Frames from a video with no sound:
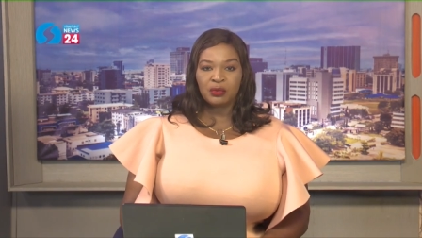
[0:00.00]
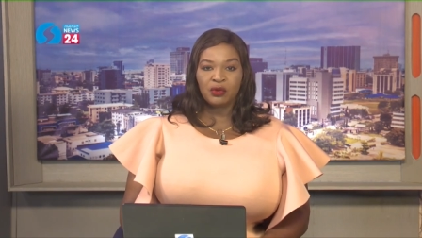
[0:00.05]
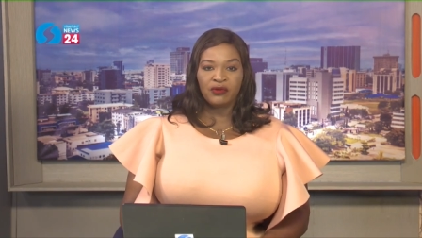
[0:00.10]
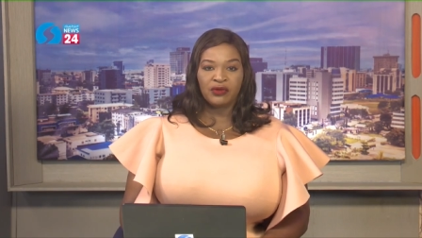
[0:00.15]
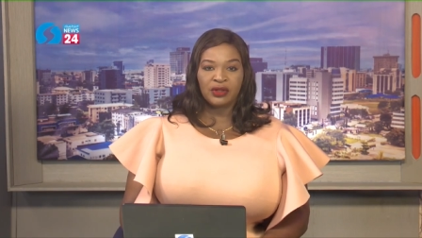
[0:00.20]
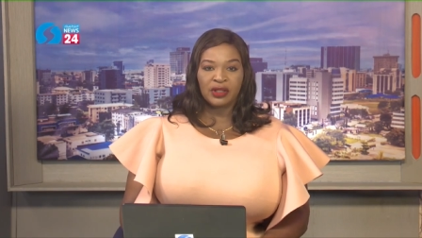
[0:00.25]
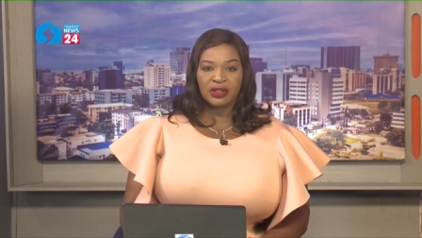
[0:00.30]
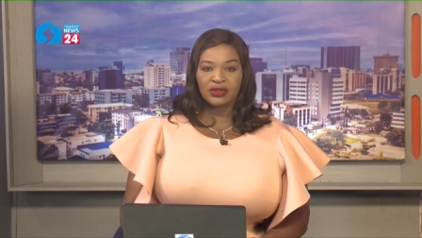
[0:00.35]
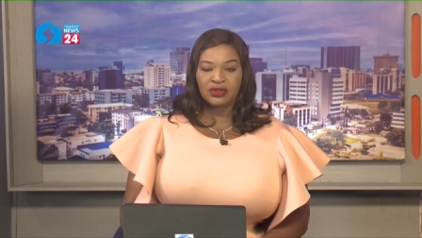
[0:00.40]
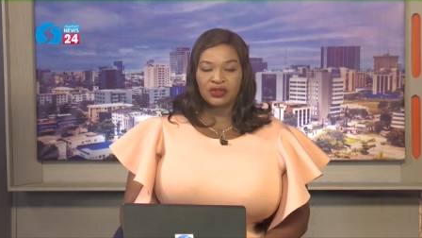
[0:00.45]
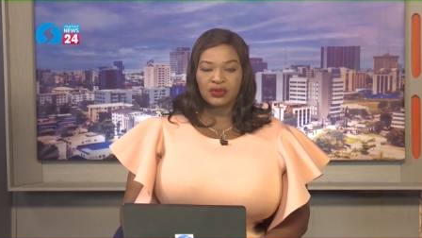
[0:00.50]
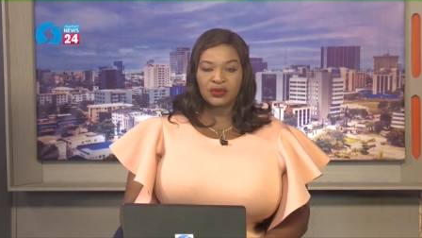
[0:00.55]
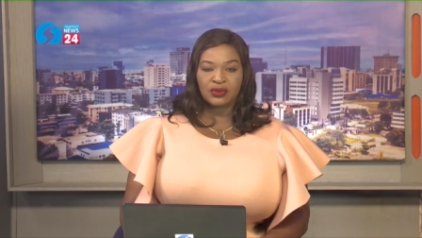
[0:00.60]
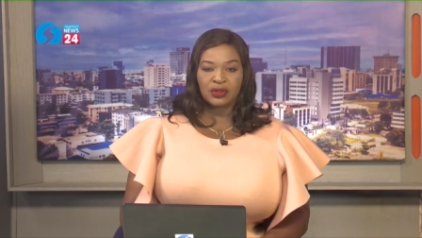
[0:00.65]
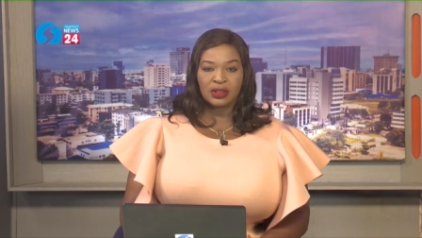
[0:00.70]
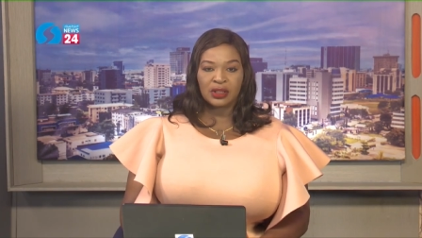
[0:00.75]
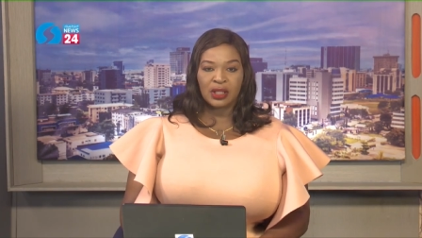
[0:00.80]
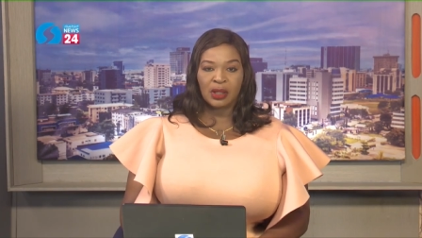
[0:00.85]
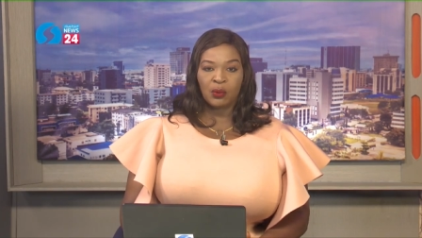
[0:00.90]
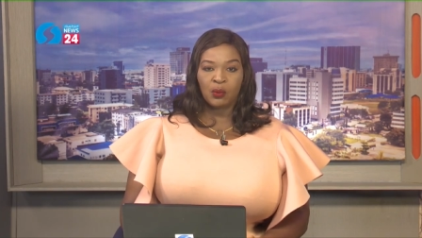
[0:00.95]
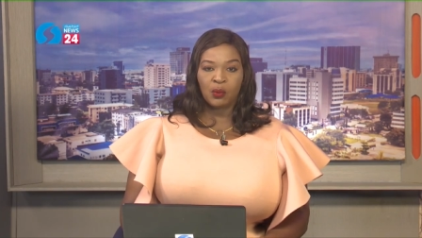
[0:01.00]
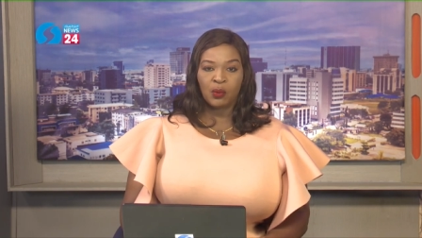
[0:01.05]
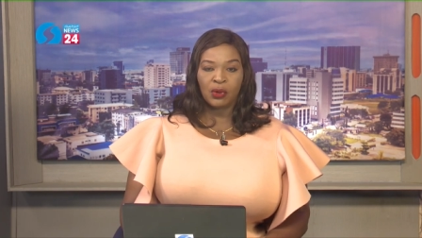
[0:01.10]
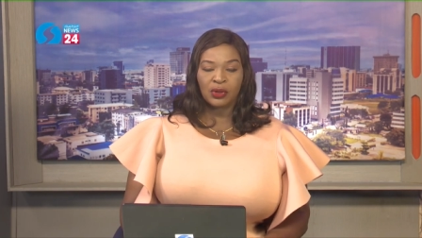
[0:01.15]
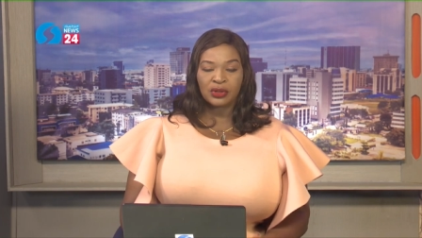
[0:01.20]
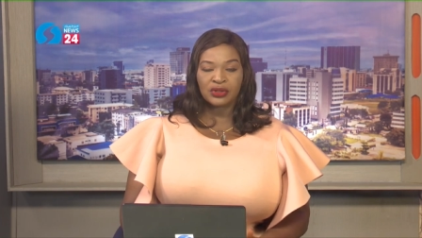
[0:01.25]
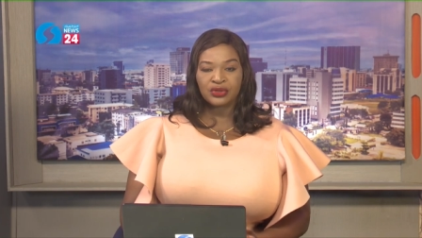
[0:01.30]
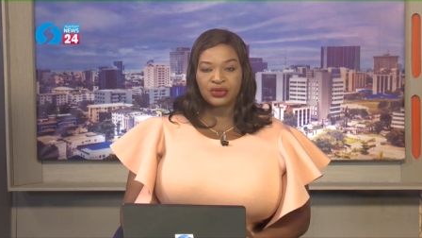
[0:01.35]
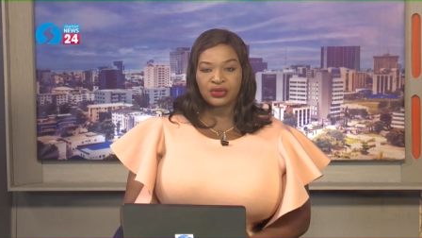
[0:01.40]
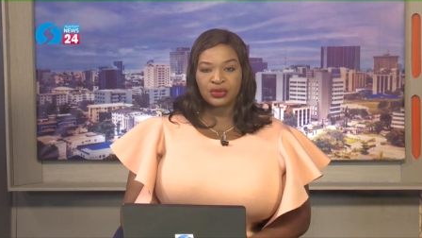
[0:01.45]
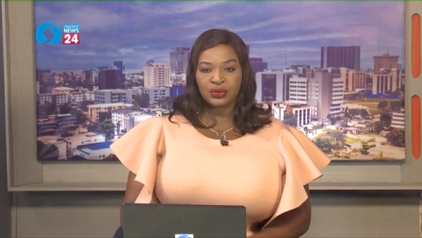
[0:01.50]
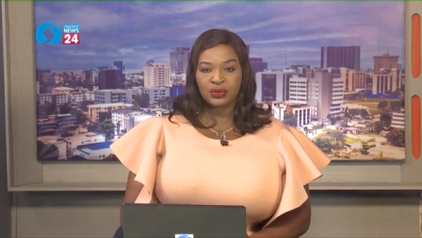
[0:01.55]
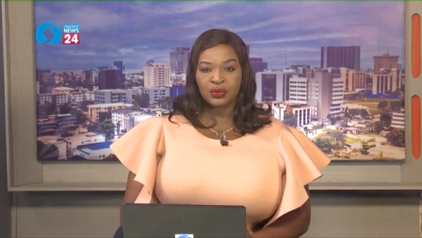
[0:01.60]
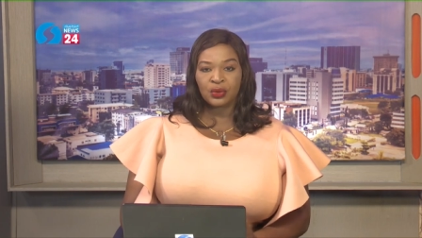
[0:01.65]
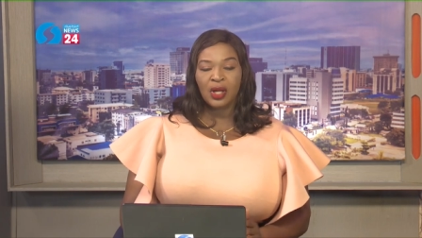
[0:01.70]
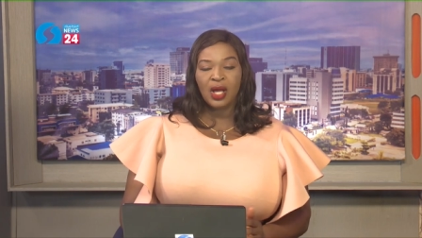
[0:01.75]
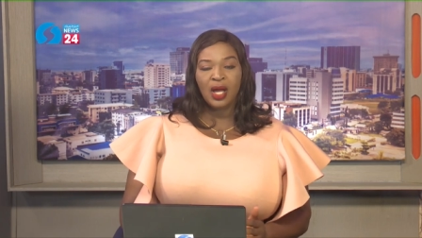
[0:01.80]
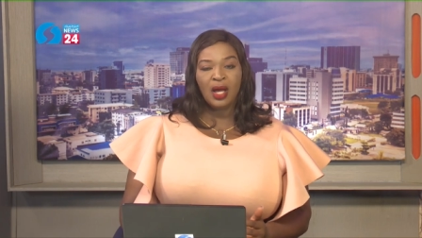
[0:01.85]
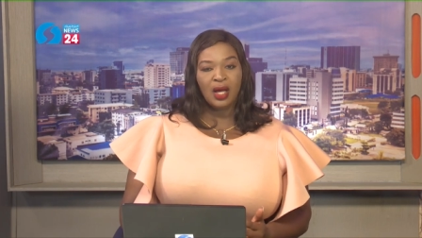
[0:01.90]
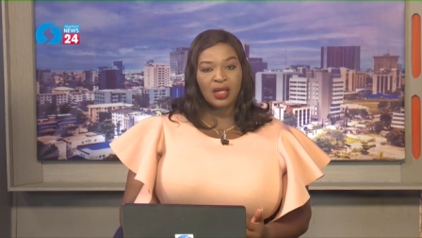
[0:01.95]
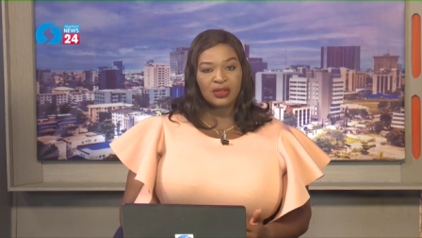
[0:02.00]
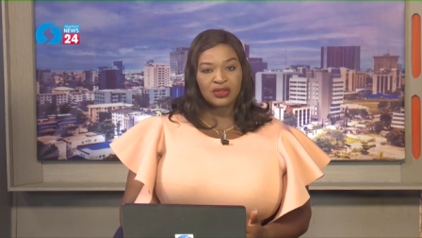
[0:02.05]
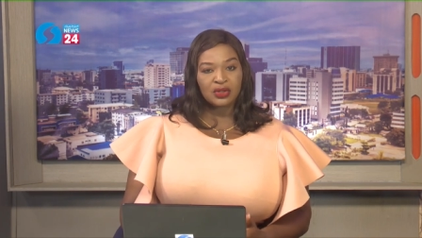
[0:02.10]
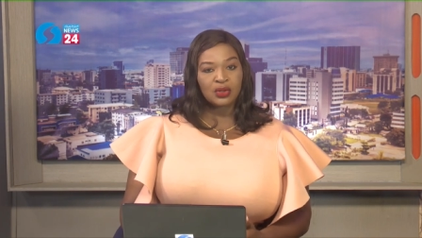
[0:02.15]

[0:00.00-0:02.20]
moving their children and wards to uh,